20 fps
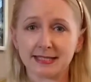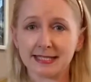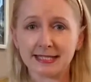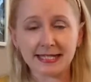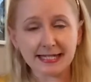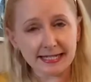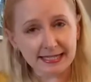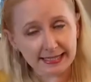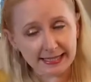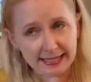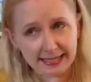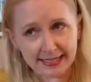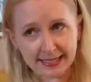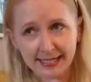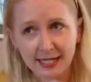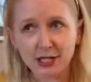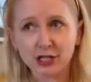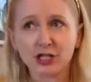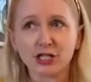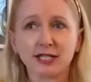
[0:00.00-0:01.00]
The
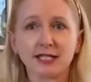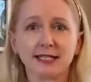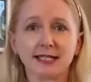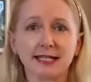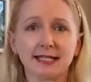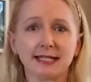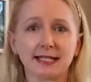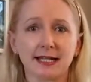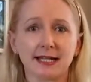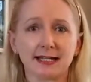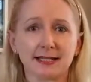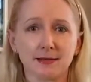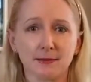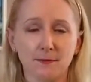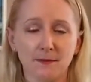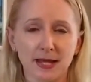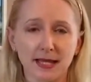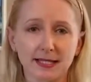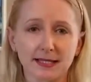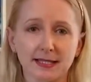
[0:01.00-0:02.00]
attention to detail is
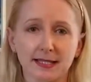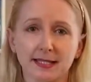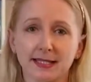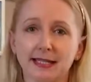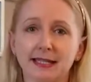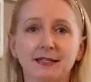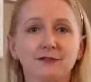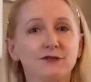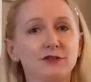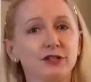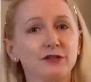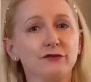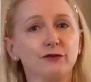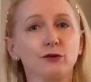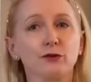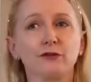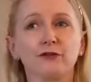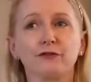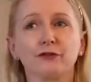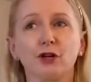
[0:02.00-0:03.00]
amazing. Even if you're
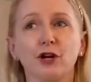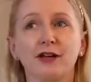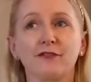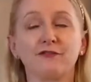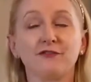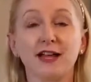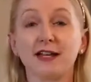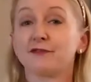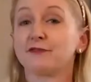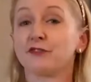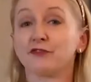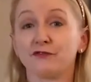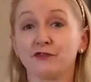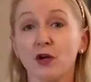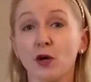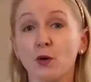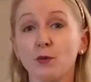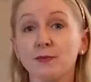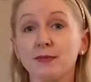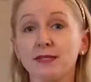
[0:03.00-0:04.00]
a fan of the
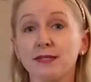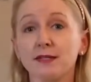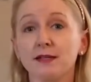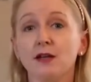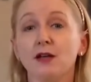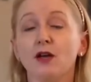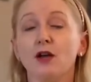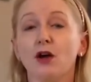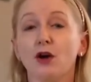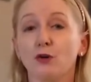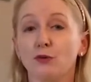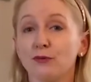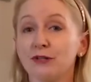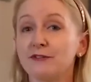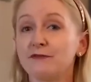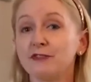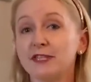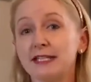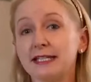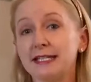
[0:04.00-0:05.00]
films, or
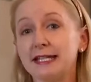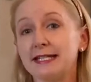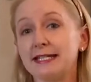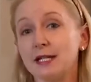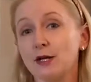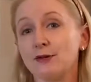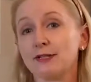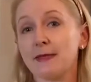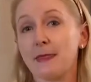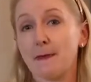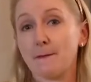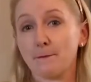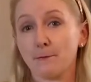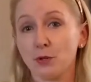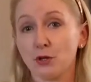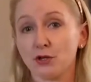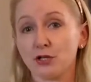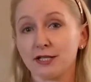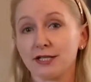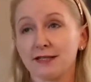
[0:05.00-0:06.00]
even the details in the
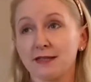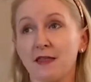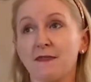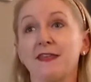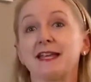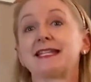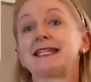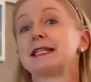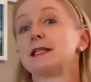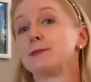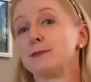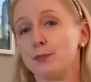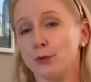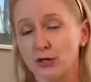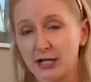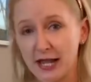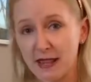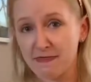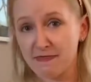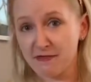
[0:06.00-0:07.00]
books that they didn't put
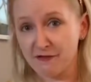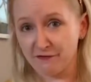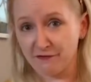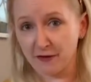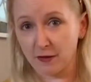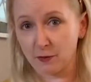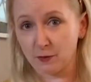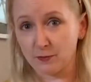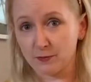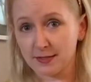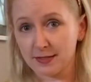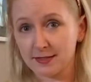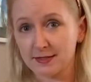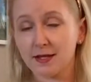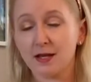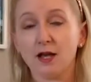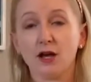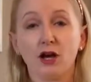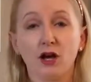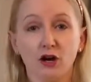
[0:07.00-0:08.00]
in the films
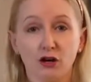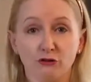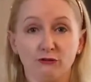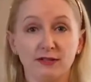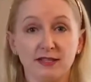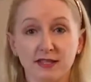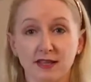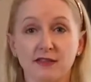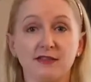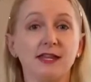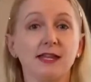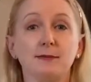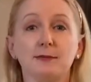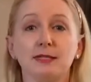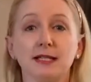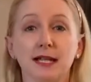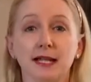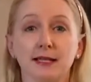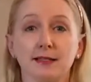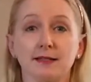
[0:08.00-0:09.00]
are in the themed
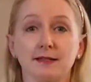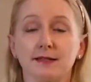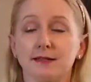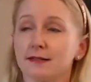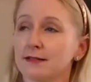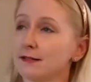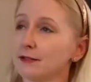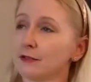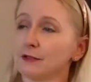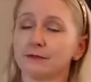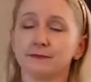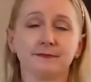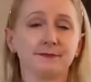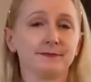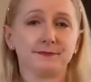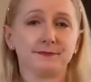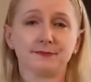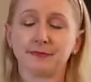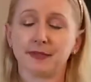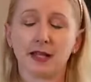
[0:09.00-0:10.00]
lands. So
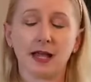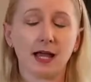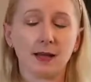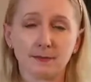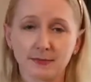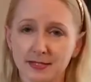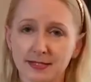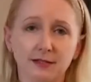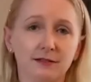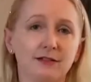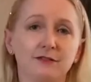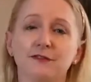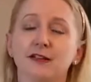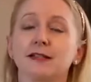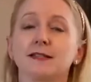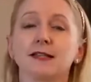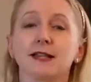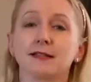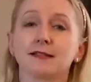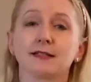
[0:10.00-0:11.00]
absolutely
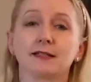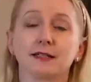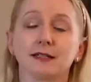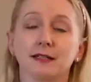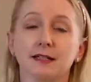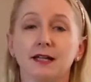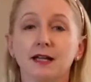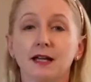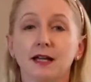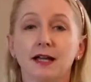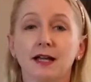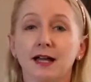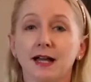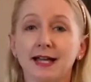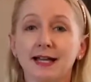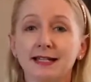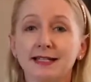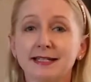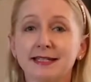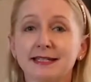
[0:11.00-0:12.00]
fantastic.
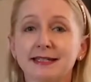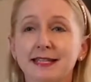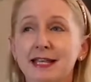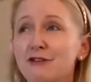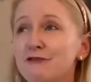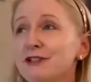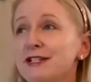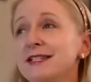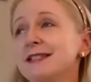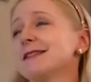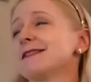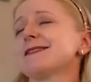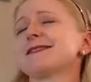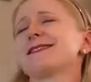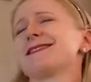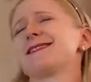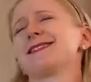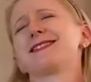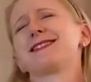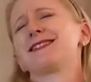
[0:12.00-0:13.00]
And there is
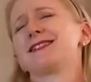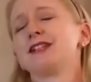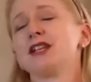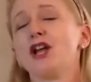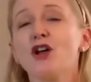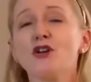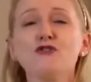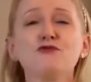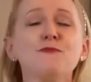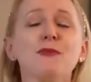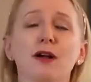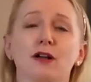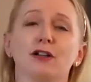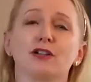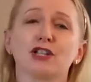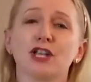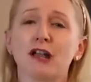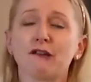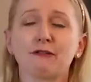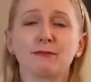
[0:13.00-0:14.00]
so much
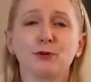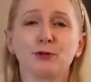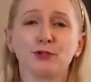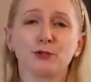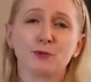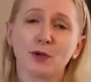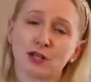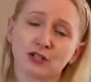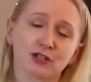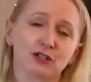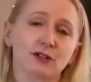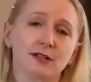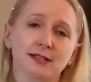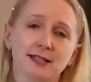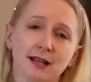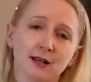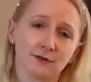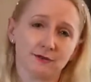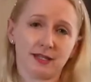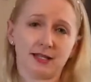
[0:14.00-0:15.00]
Harry Potter merchandise
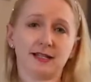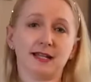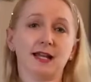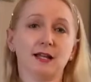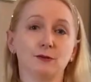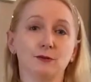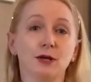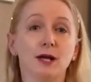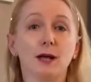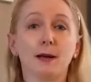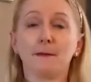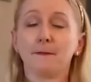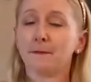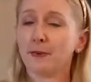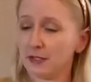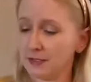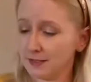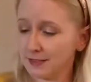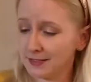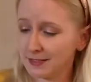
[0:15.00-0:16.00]
out there now,
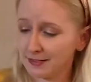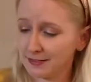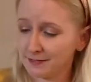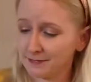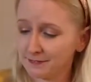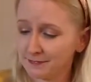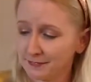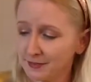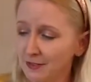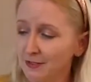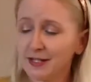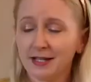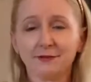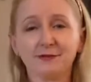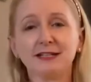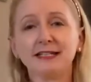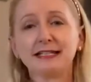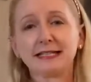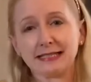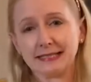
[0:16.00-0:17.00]
but I have a
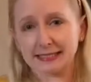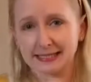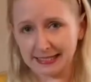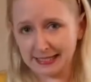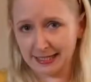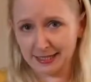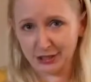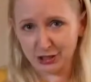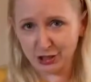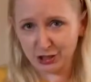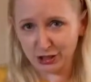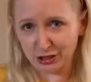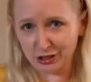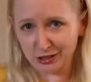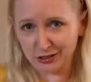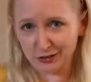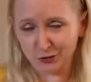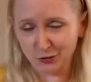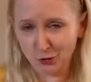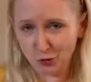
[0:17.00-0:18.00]
little collection.
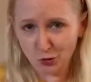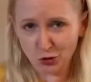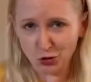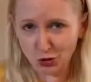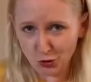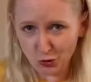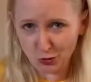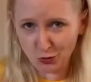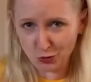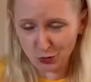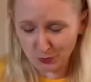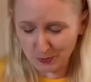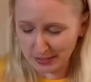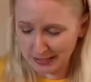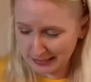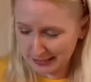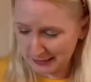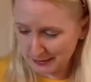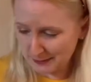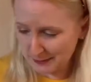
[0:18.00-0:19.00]
Not a lot, but a
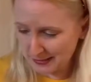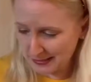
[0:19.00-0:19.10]
little bit.